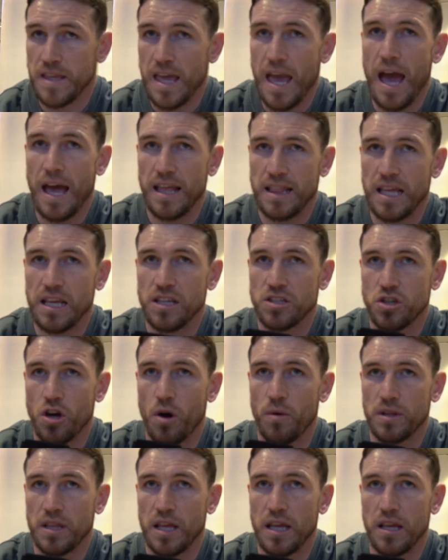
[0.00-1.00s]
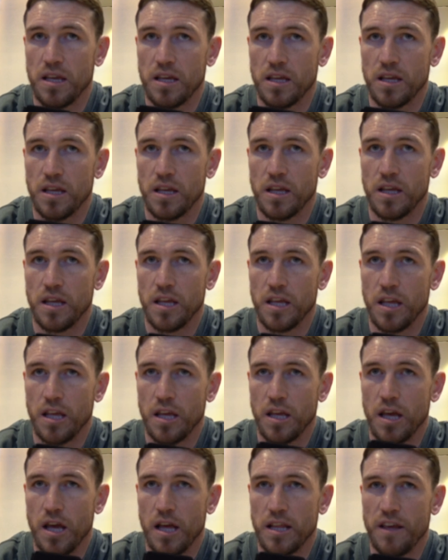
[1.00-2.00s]
Yeah, I think so. I
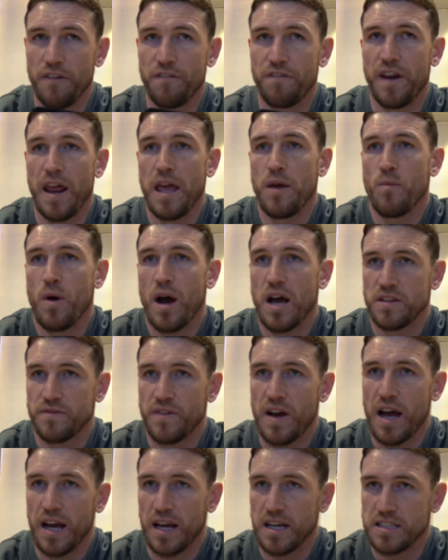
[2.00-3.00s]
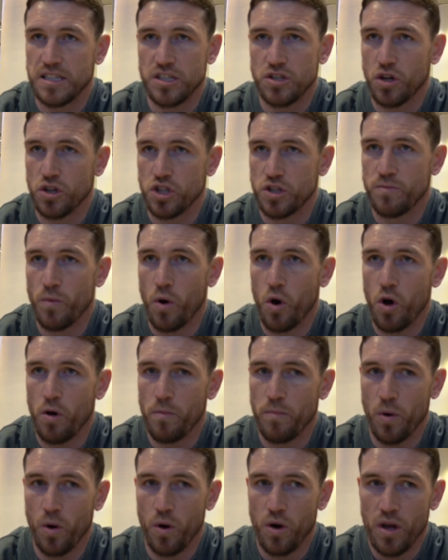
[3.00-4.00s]
think frame-wise, Vargas is not
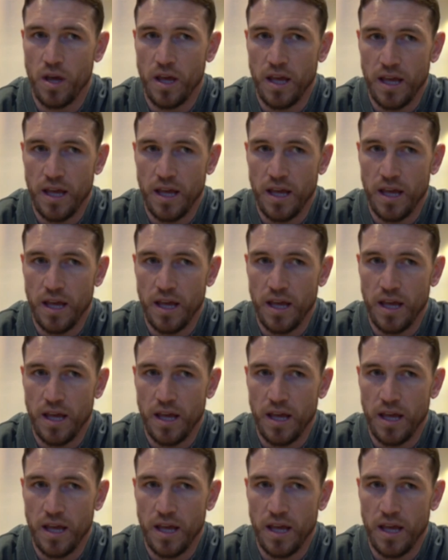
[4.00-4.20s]
small, but